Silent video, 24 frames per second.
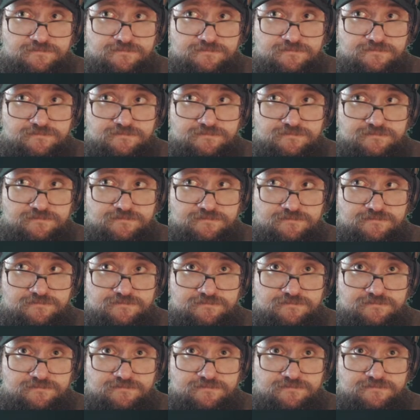
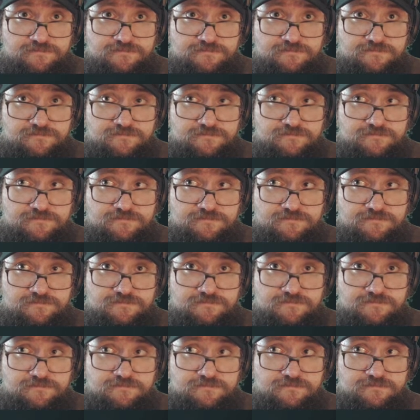
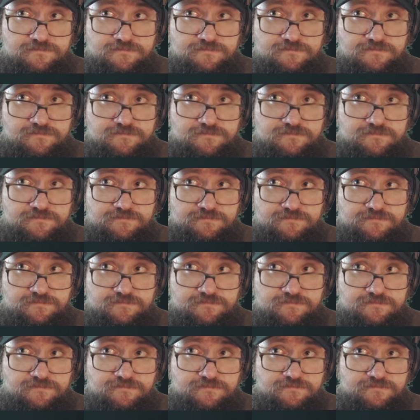
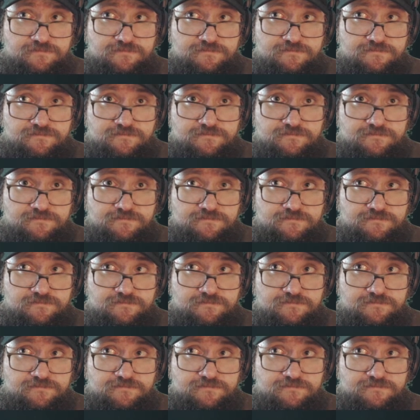
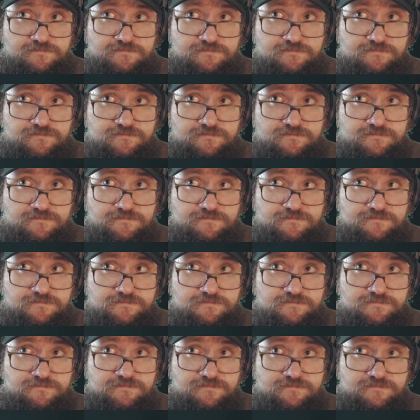
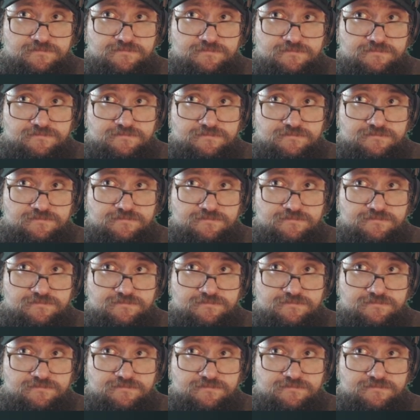This person isn't speaking.